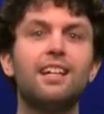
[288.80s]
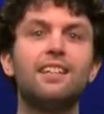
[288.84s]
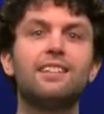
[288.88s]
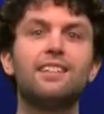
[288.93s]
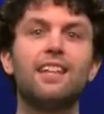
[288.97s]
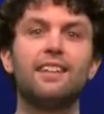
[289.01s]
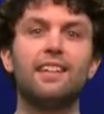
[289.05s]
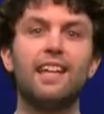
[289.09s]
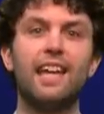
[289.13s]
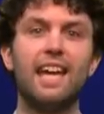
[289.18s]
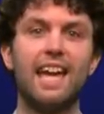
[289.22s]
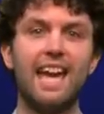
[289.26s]

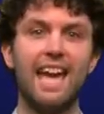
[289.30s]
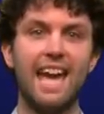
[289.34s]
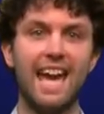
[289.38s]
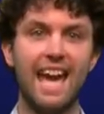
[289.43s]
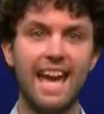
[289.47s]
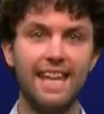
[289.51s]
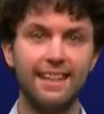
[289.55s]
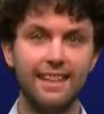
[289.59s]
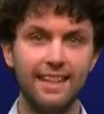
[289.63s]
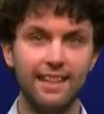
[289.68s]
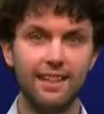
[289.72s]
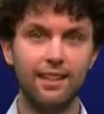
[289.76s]
then
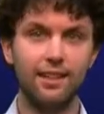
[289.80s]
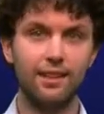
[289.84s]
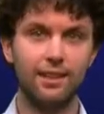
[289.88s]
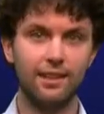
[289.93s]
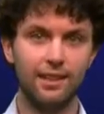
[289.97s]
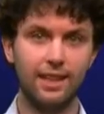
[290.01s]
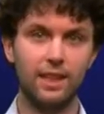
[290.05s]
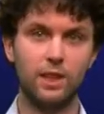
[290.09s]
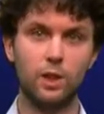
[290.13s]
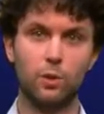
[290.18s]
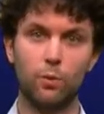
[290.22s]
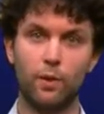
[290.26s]
any
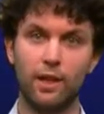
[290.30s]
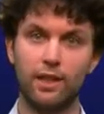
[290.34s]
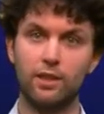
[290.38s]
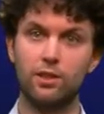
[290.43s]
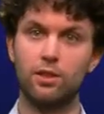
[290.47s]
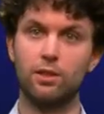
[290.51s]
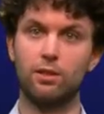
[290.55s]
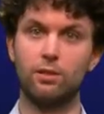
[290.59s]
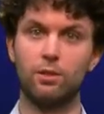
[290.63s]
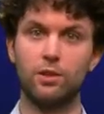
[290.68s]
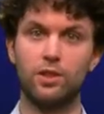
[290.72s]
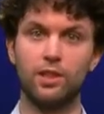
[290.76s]
least square
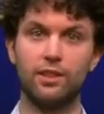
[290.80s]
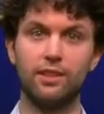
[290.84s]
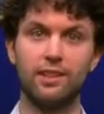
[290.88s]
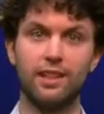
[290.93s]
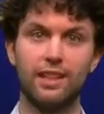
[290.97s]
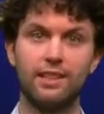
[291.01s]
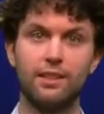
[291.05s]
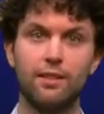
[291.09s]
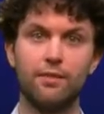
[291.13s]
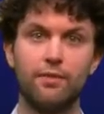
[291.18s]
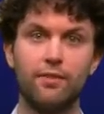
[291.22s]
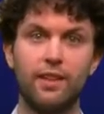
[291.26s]
solution
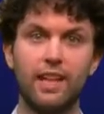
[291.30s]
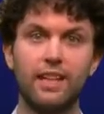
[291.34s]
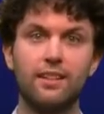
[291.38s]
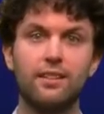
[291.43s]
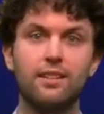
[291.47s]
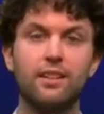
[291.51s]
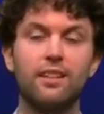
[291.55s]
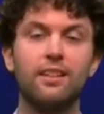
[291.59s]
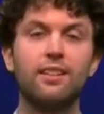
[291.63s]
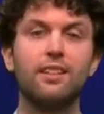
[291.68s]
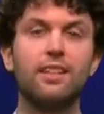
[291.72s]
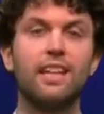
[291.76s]
is in fact
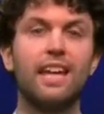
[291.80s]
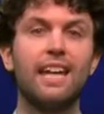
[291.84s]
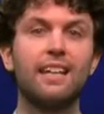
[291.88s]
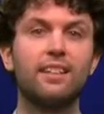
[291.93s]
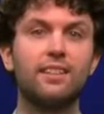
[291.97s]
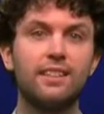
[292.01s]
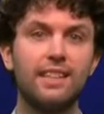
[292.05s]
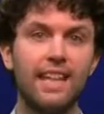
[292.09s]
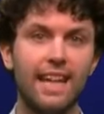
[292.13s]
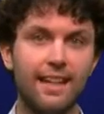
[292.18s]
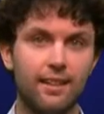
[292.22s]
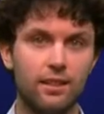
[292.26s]
an
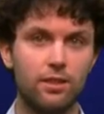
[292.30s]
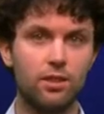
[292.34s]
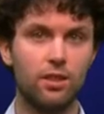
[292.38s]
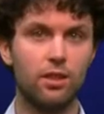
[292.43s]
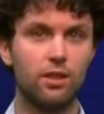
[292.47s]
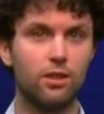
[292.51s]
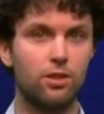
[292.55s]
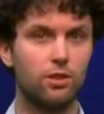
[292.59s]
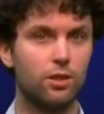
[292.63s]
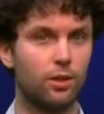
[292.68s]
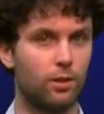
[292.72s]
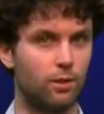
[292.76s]
exact
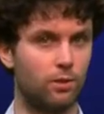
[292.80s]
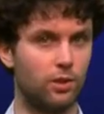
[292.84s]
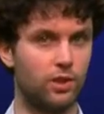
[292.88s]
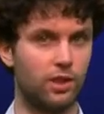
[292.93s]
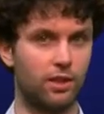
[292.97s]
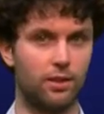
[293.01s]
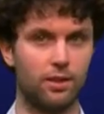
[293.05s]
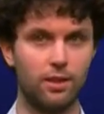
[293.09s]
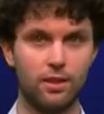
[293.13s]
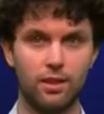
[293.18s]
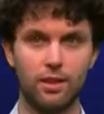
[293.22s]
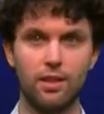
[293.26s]
solution,
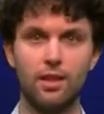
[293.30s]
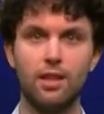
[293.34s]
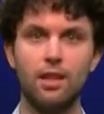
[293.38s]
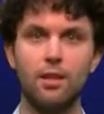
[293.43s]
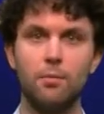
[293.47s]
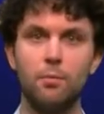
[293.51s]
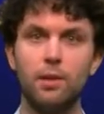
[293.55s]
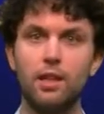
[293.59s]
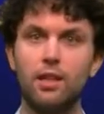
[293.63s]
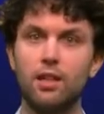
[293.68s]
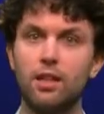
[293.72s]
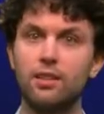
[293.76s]

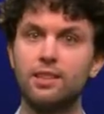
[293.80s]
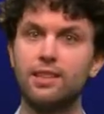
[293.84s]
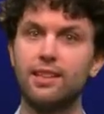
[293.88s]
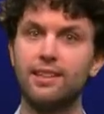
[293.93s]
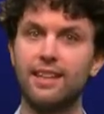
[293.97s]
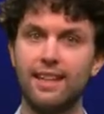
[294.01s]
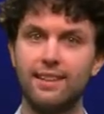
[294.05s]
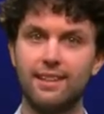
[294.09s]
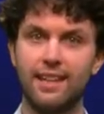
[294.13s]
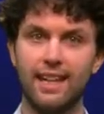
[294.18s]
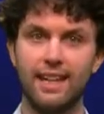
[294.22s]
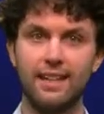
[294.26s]
because in
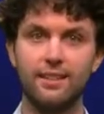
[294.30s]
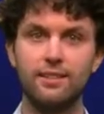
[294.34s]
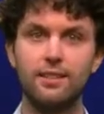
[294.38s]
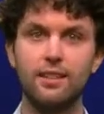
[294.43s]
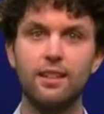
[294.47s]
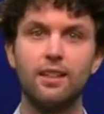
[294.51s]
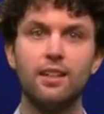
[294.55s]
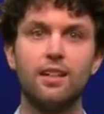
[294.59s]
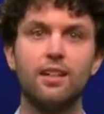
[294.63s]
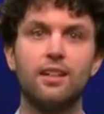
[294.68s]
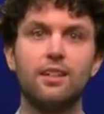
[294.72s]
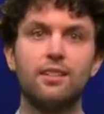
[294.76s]
that case
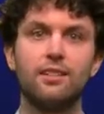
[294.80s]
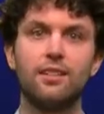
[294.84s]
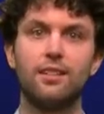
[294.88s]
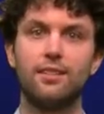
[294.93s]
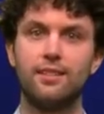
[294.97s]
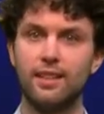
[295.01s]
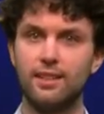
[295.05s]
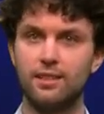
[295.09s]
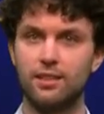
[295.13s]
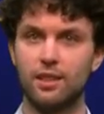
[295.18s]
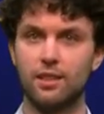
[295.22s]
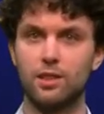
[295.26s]
the
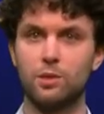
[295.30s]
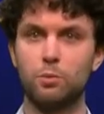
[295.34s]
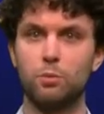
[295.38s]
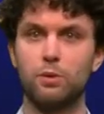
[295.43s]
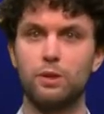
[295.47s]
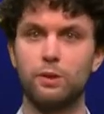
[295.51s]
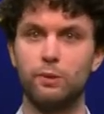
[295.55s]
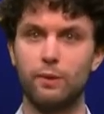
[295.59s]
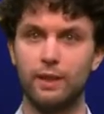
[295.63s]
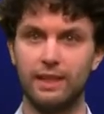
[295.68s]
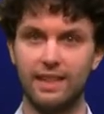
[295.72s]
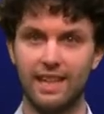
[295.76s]
distance
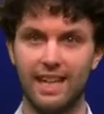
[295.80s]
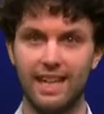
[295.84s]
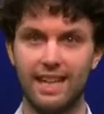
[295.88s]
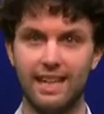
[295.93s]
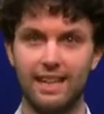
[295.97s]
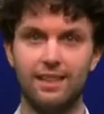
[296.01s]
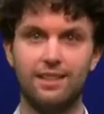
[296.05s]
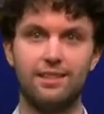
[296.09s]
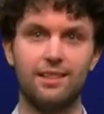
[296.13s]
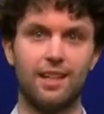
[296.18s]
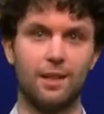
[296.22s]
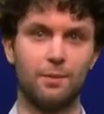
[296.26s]
between
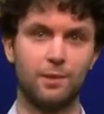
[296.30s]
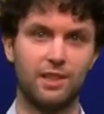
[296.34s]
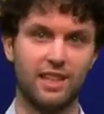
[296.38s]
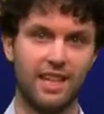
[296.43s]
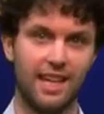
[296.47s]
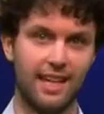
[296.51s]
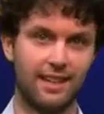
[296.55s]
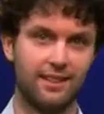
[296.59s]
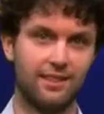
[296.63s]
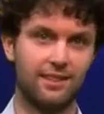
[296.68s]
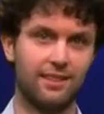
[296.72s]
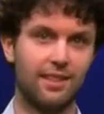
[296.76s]
A times
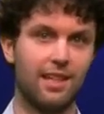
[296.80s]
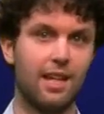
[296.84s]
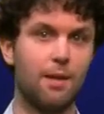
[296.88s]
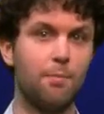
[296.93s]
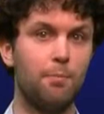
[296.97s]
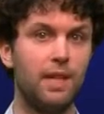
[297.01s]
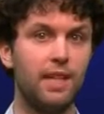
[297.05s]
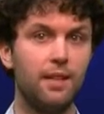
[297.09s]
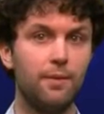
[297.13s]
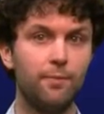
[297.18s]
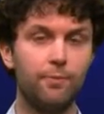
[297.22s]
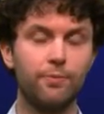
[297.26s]
x and
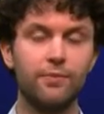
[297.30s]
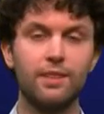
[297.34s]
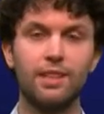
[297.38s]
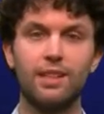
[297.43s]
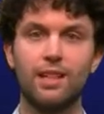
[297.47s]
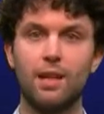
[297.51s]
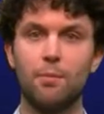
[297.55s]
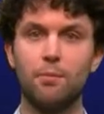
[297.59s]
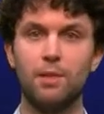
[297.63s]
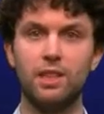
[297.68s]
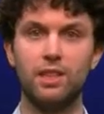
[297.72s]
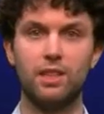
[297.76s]
B
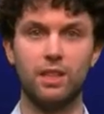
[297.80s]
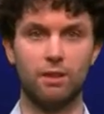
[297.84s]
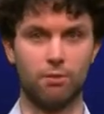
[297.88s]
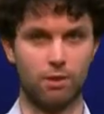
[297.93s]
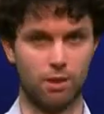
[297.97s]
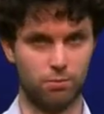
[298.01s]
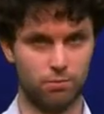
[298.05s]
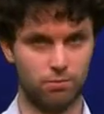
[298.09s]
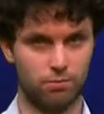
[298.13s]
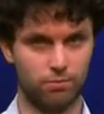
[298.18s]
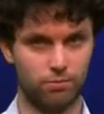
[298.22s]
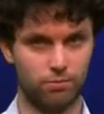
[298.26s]
can be 0.